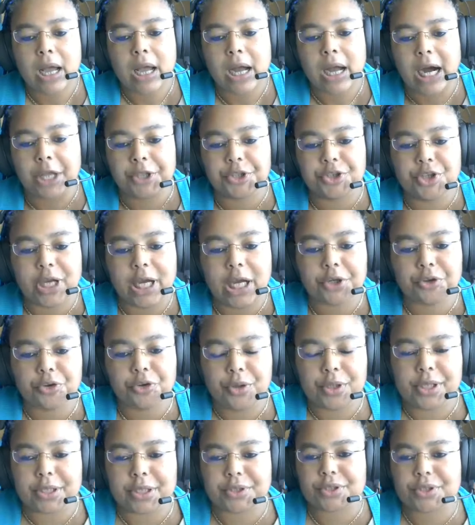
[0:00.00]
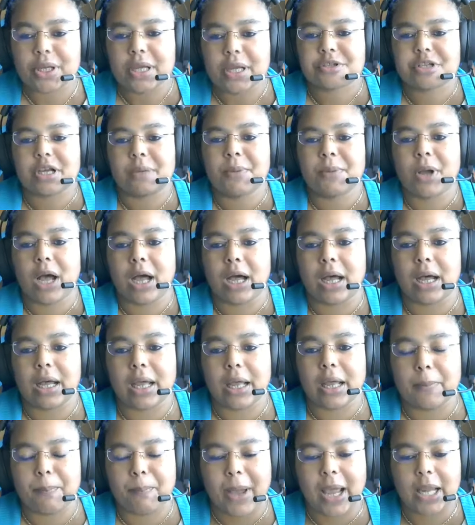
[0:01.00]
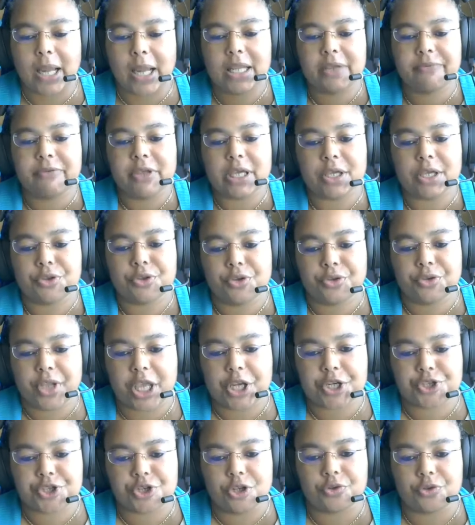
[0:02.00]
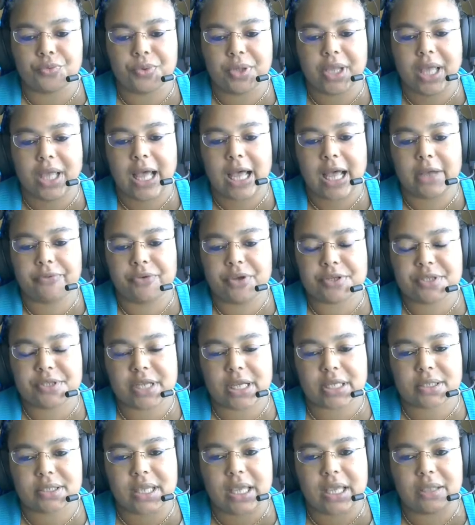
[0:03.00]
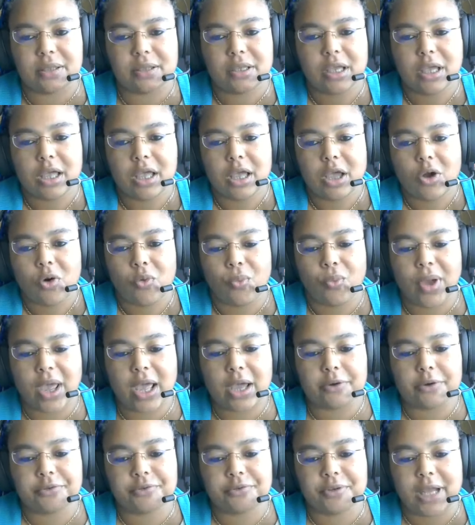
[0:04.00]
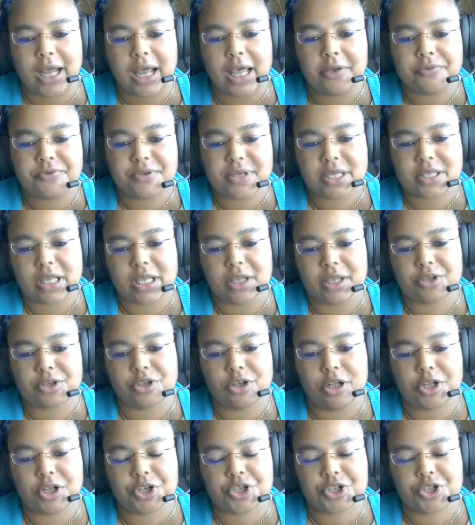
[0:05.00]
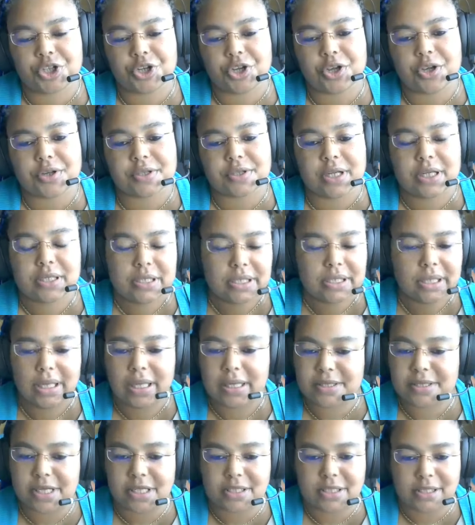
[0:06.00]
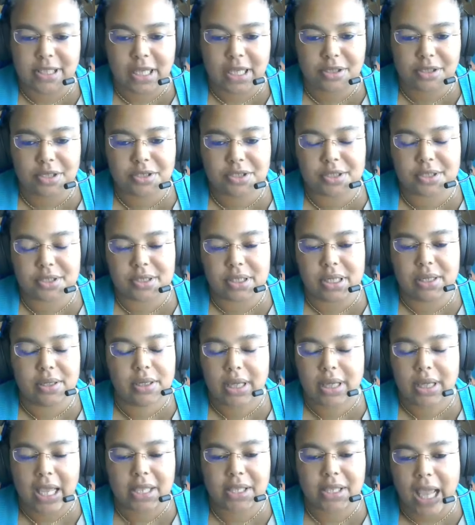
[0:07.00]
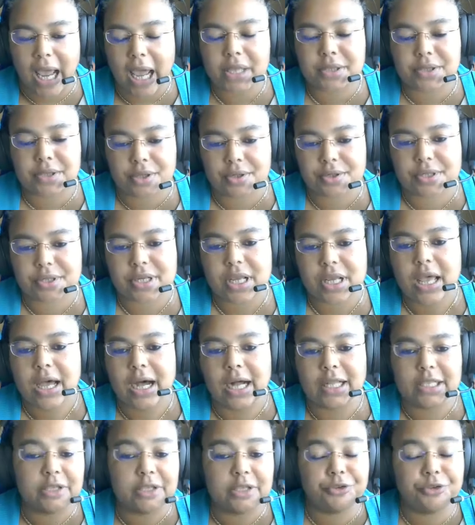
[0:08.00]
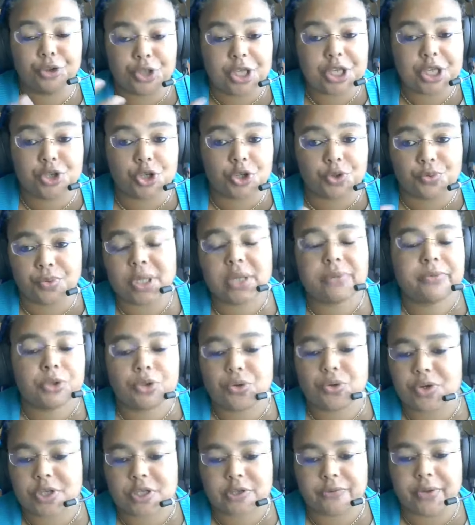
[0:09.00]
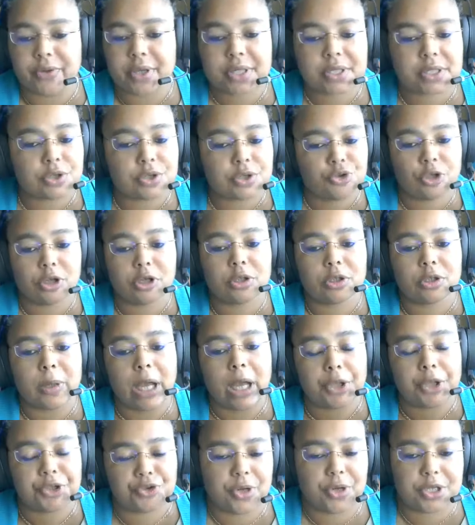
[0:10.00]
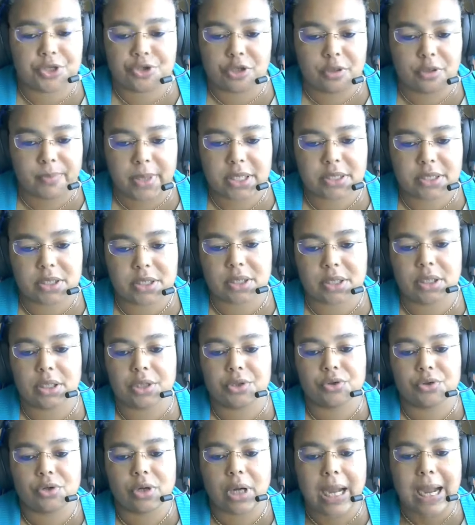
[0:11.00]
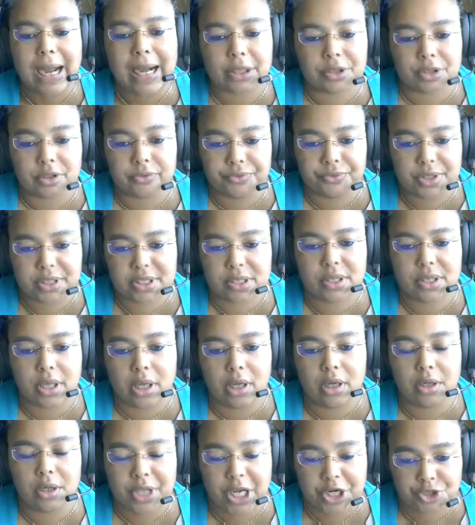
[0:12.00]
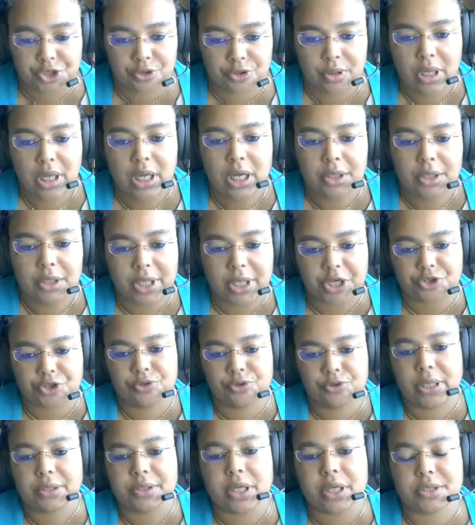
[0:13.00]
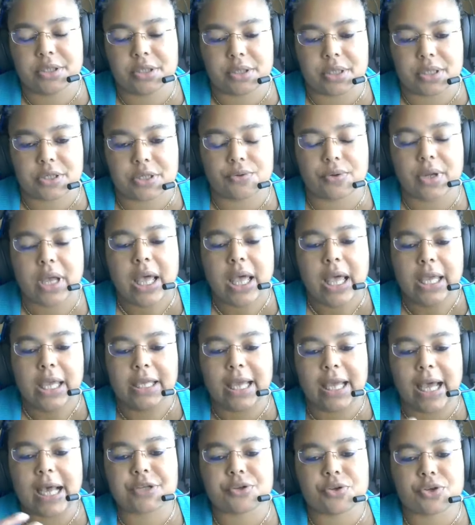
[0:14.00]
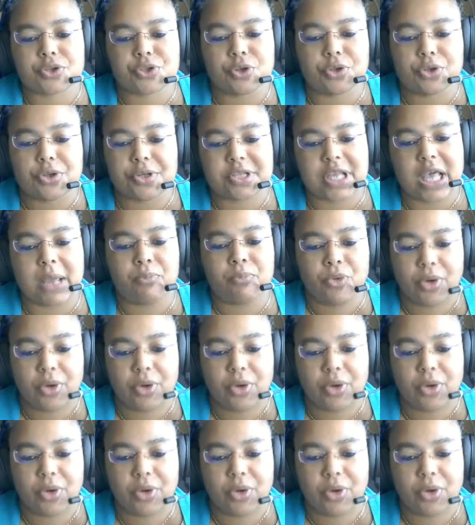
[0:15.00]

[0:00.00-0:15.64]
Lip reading: And they're arguing that somehow by living in a nation, we have a certain way of life, certain cultures and certain identity ideas. And if you disagree with those things, you're a traitor, basically. You're out of this national identity. So it has also the same